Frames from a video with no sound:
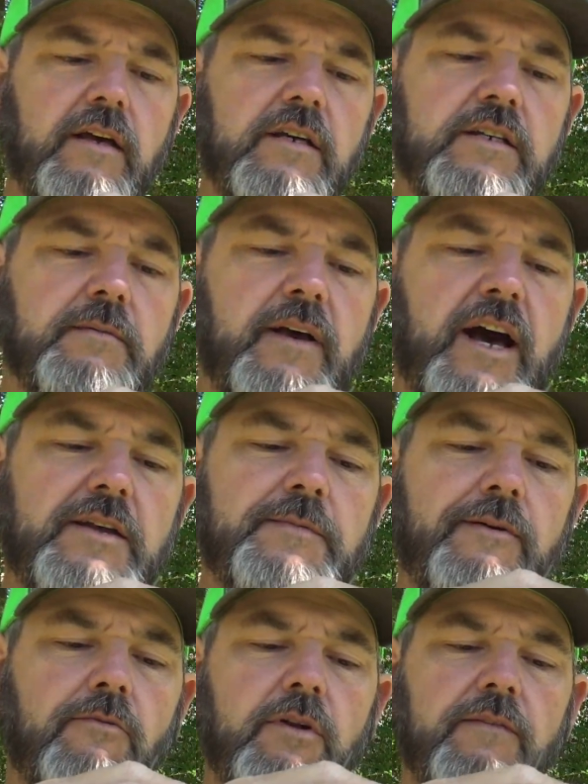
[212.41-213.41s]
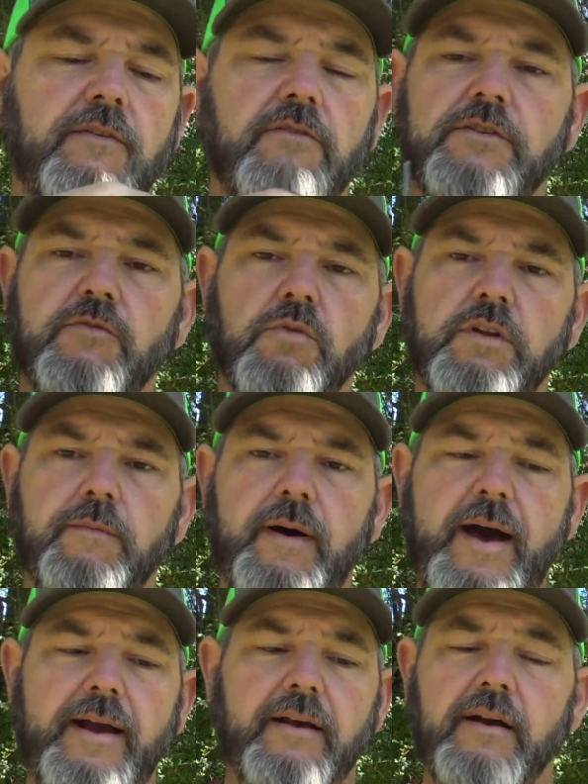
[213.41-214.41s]
Some guys may want it further toward the
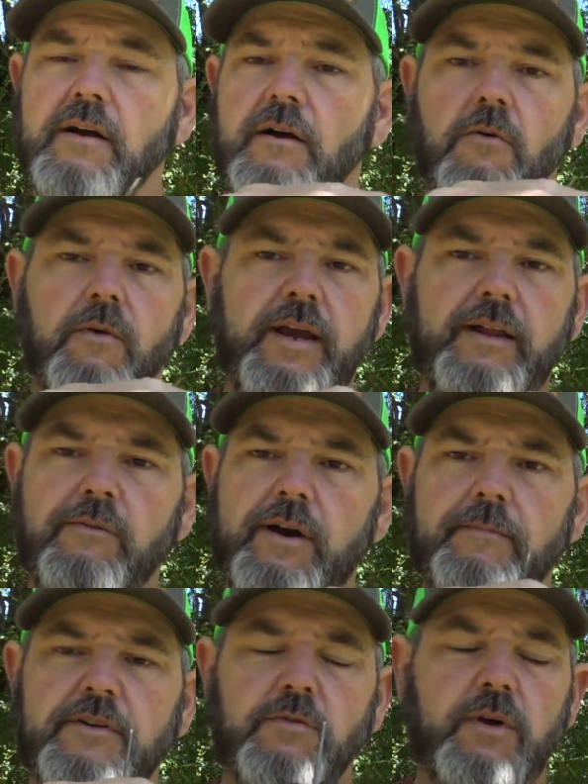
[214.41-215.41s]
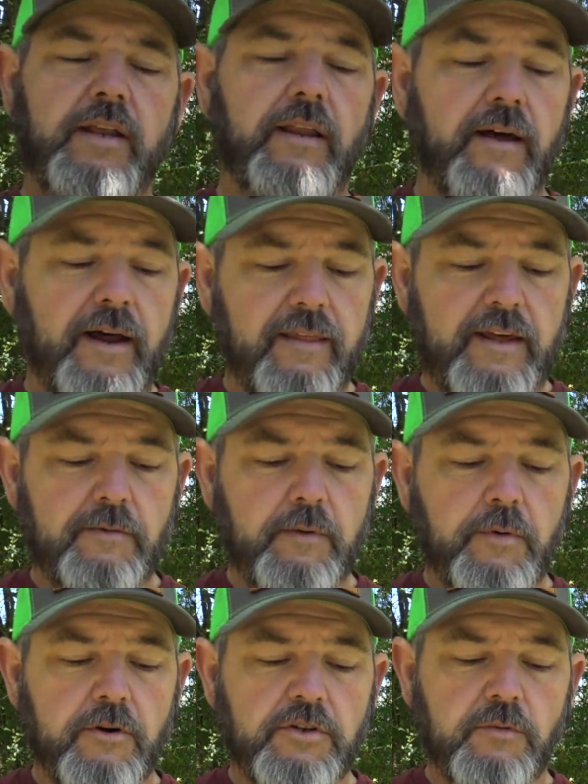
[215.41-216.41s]
back or anywhere in between. A lot of that will be
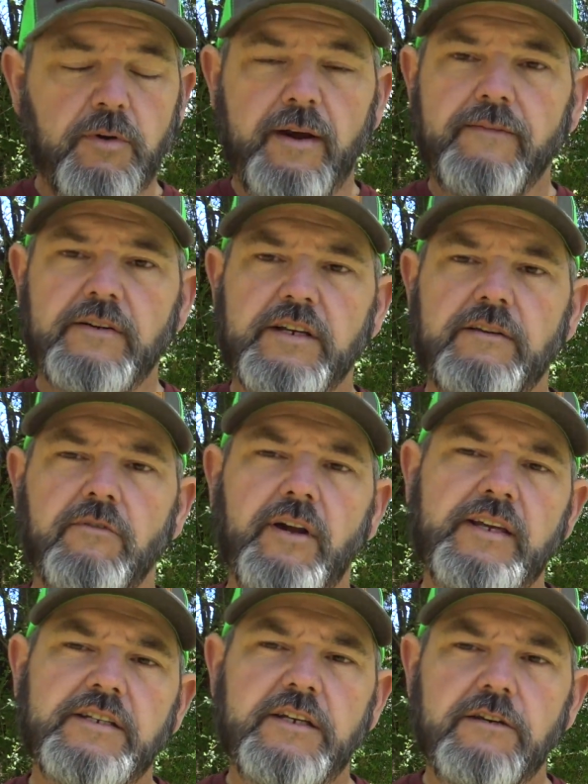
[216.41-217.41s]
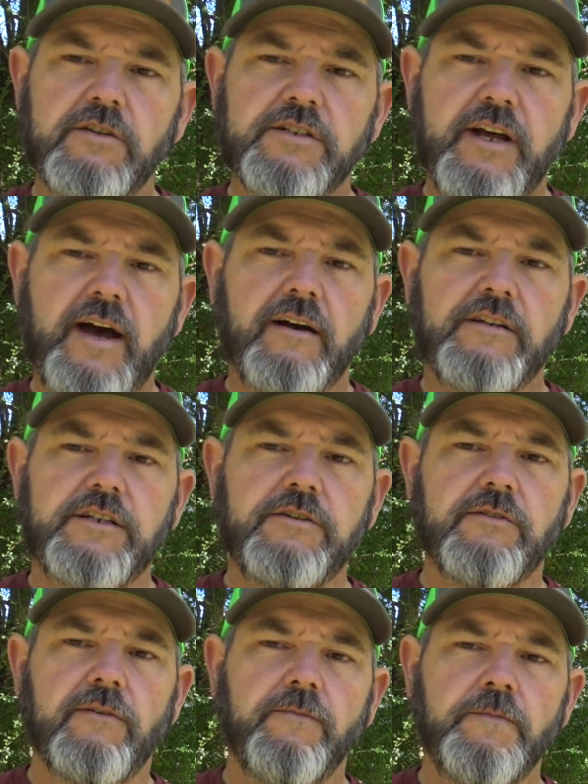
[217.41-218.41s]
personal preference and relates to your style of
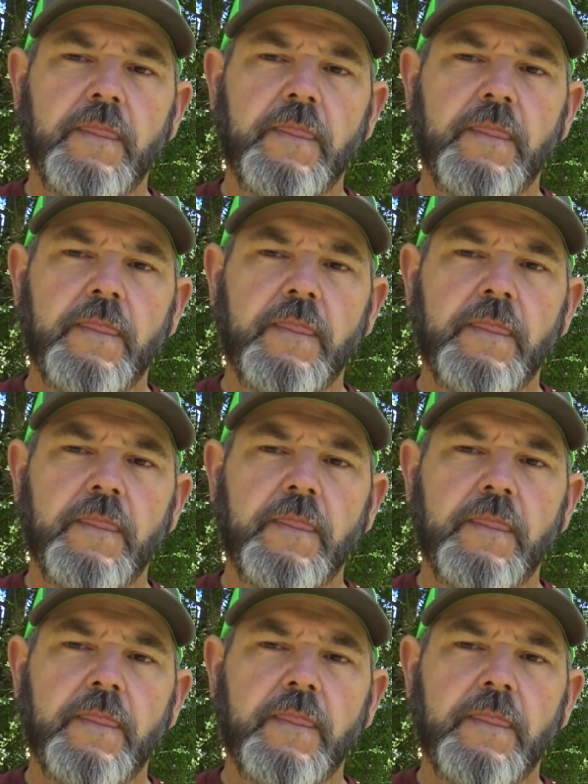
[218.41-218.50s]
shooting.